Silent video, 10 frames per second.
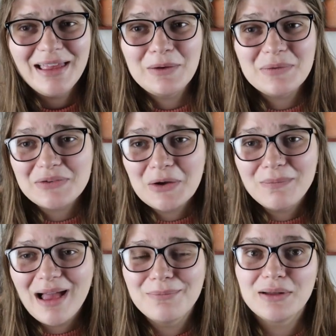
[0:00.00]
It was so
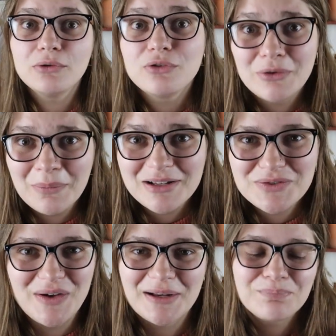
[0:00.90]
bad, but it was so
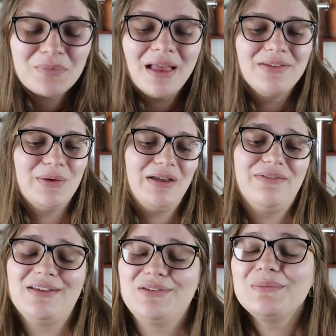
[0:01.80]
much fun. So I
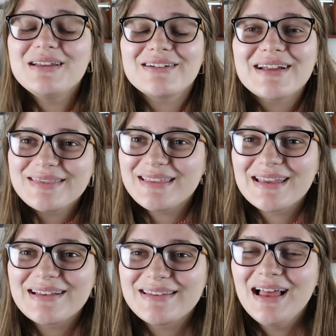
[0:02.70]
found so many great
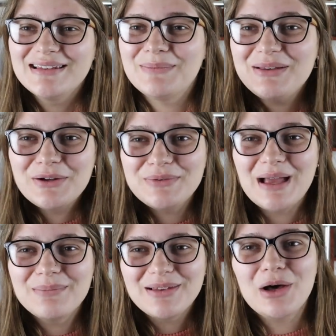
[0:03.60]
things. Let me know
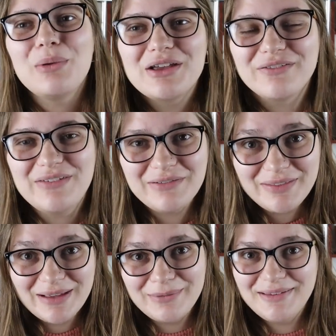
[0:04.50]
down below what your
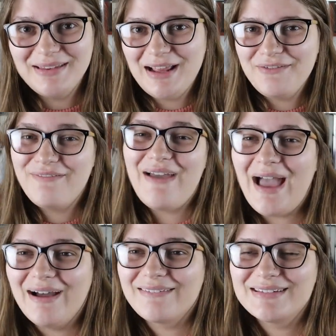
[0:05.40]
favorite thing was that I
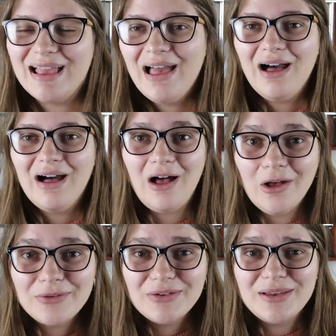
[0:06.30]
found.
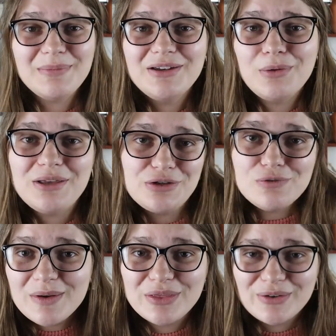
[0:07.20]
Also, let me know what
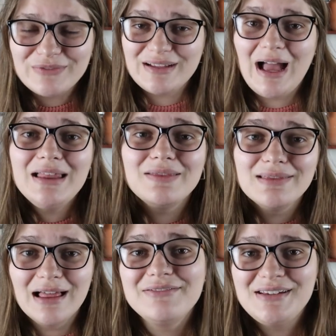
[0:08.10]
you've been thrifting. I
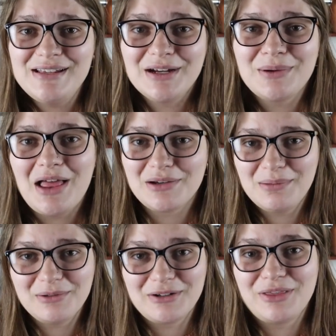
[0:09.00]
love to hear what other
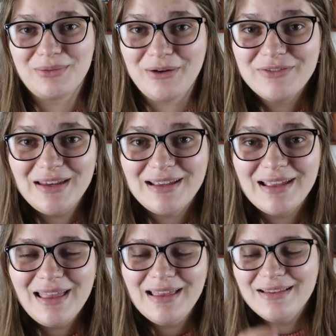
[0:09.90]
people are
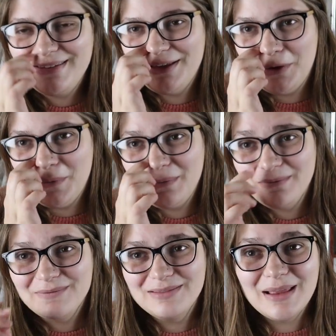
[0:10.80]
thrifting, so
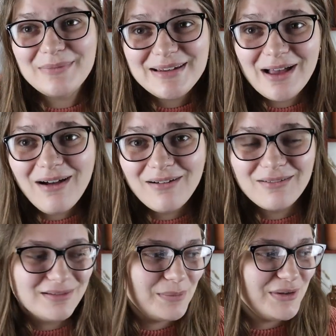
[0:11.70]
let me
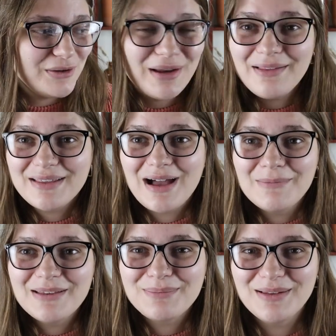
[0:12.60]
know. Let me know down in the
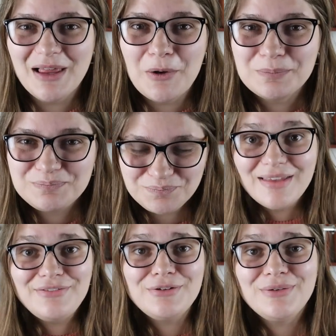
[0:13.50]
comments below.
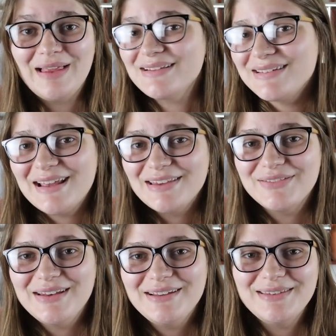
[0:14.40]
If you liked today's
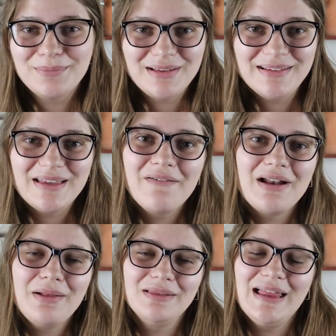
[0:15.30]
video, then please give
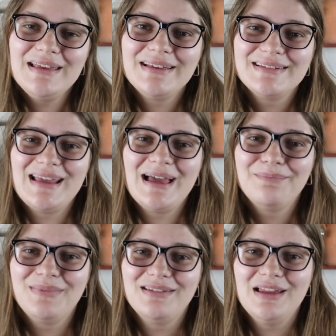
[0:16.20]
it a like
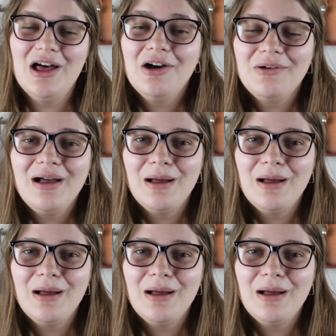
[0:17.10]
down below.